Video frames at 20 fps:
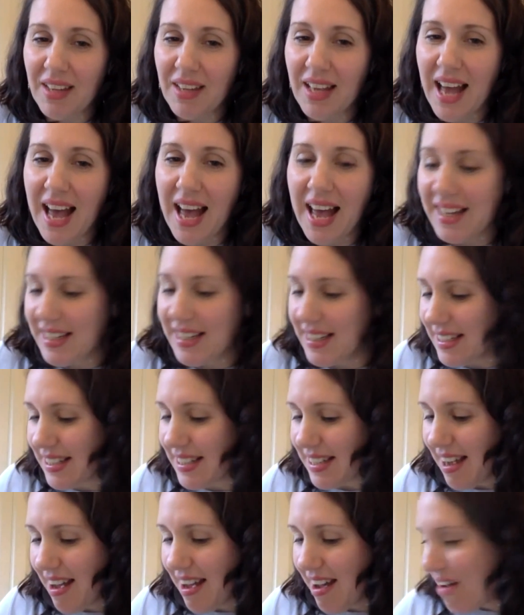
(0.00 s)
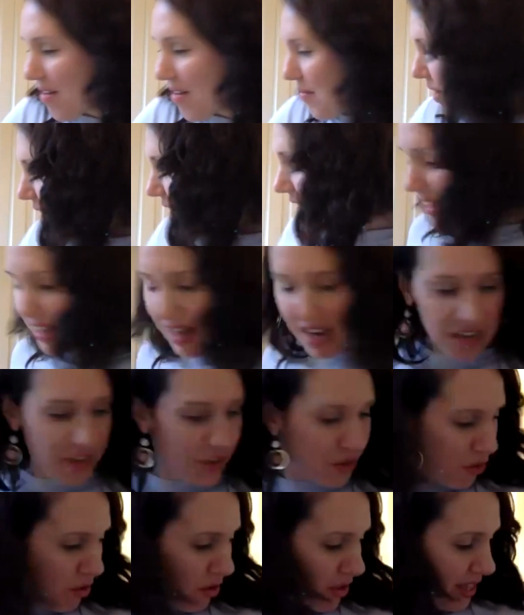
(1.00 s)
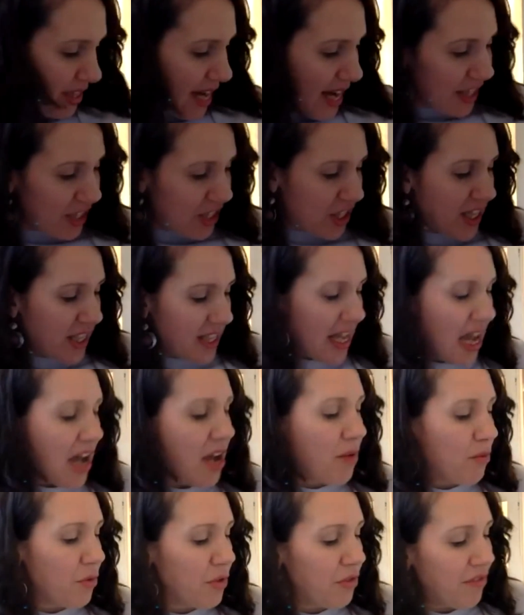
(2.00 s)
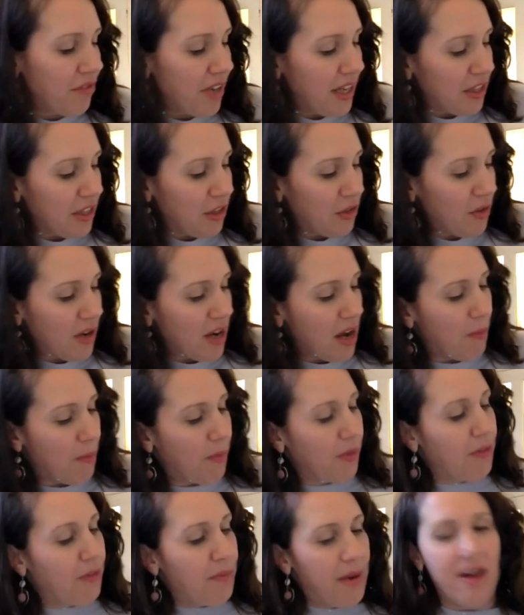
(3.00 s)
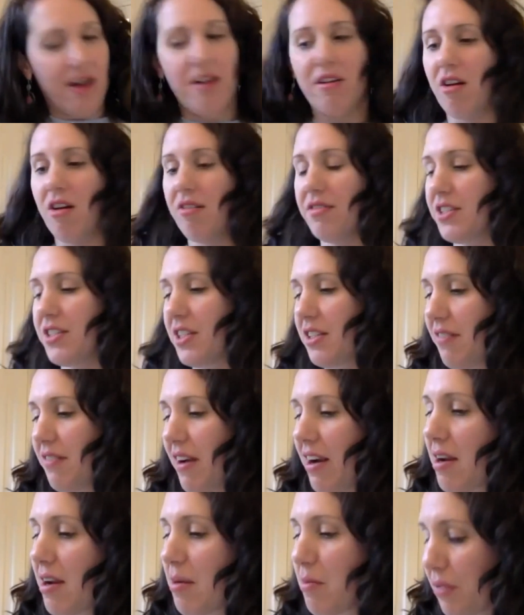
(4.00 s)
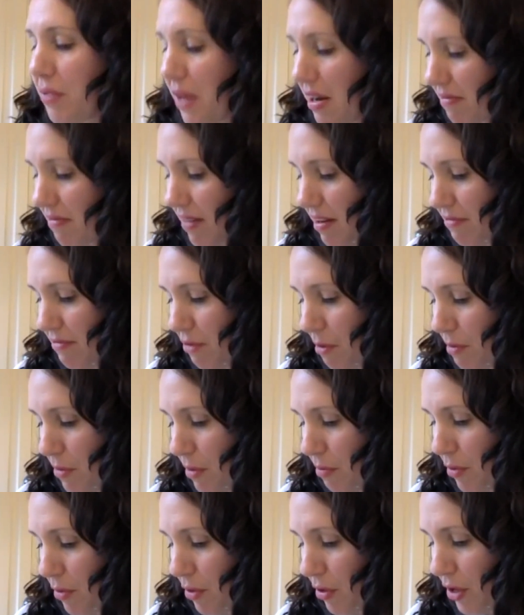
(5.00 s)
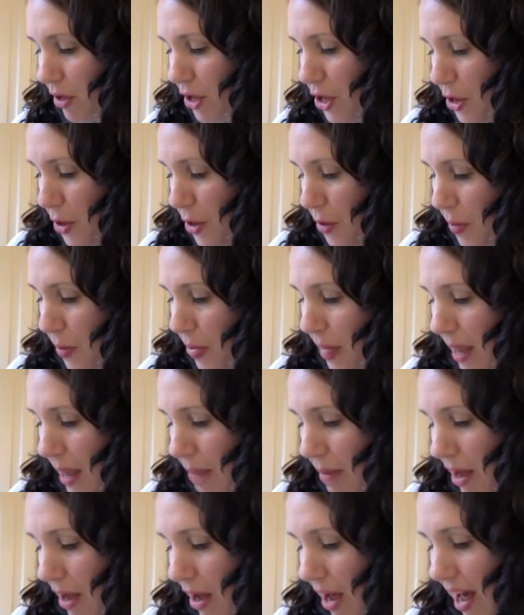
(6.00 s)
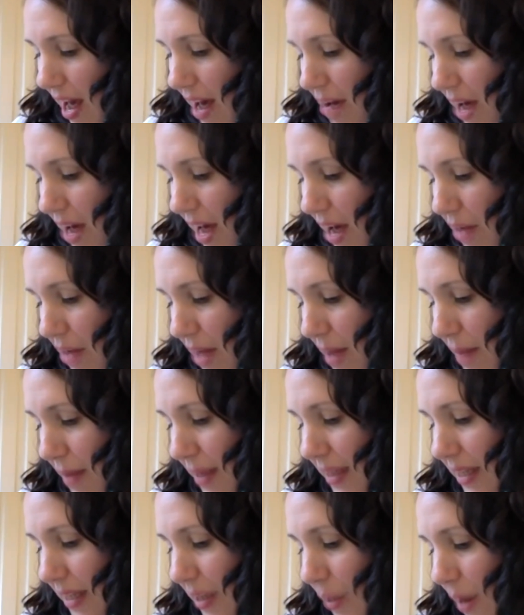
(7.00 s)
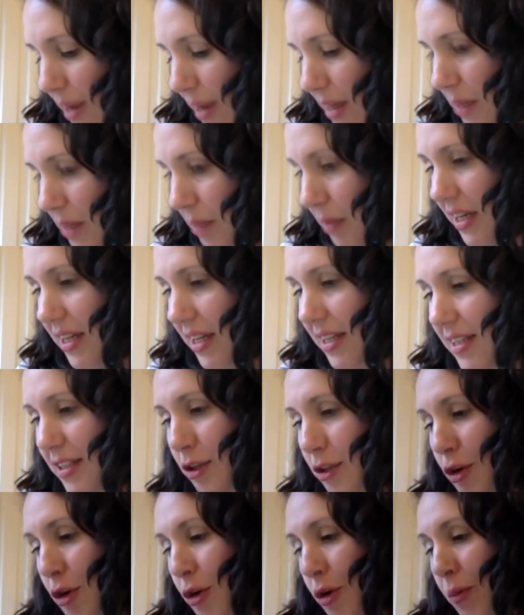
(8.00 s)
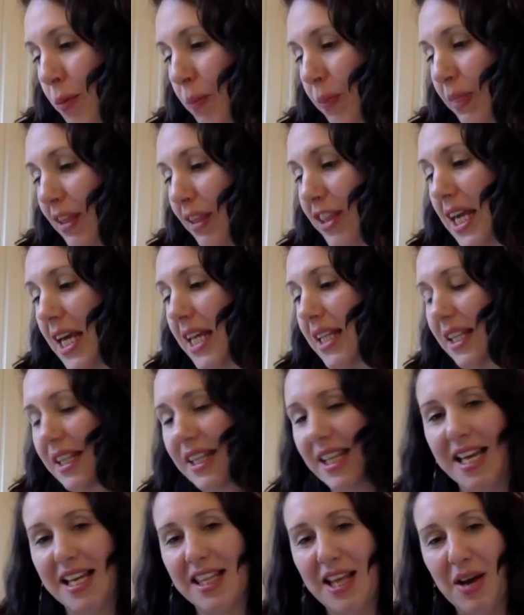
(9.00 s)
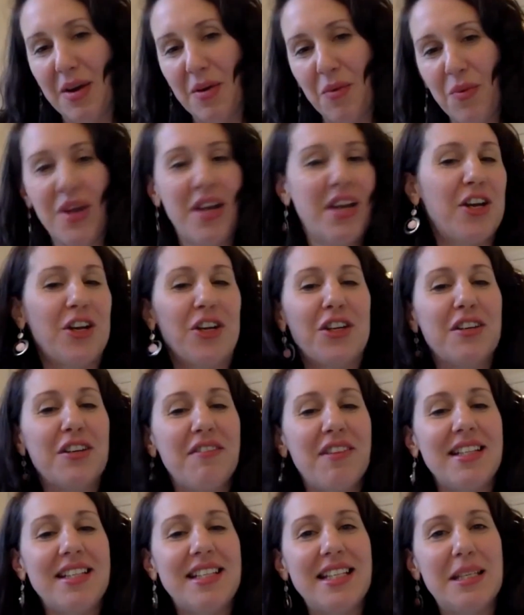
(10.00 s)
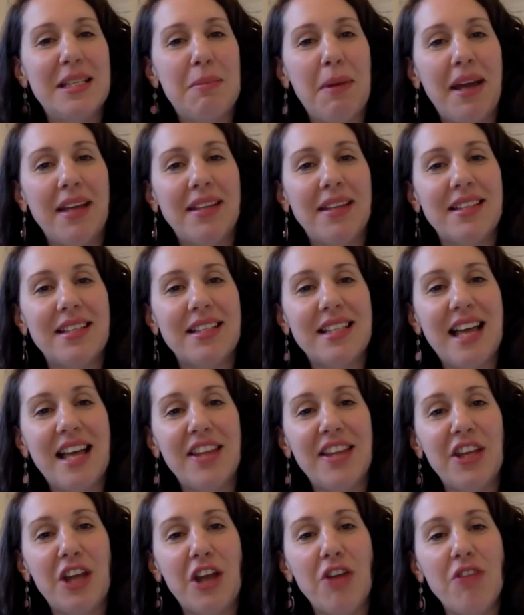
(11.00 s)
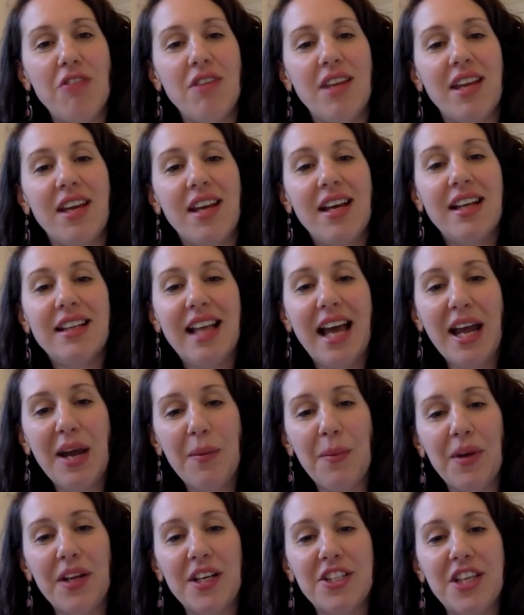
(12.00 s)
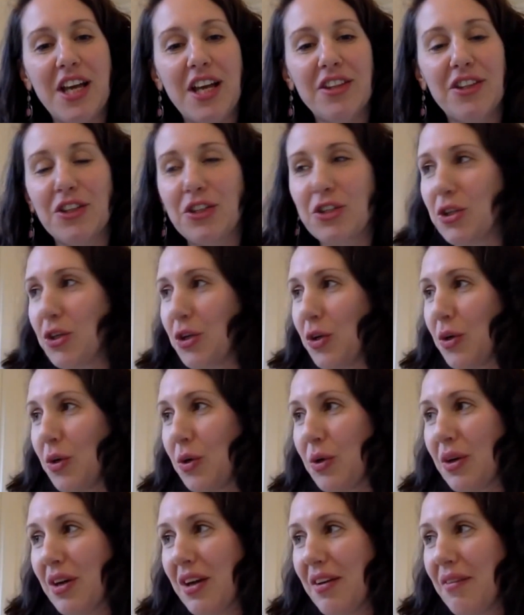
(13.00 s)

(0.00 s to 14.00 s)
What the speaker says: And I thought actually that I would read you a couple of paragraphs just very briefly from the book about how that meeting went, because the other thing that we couldn't have anticipated is that the only language that the two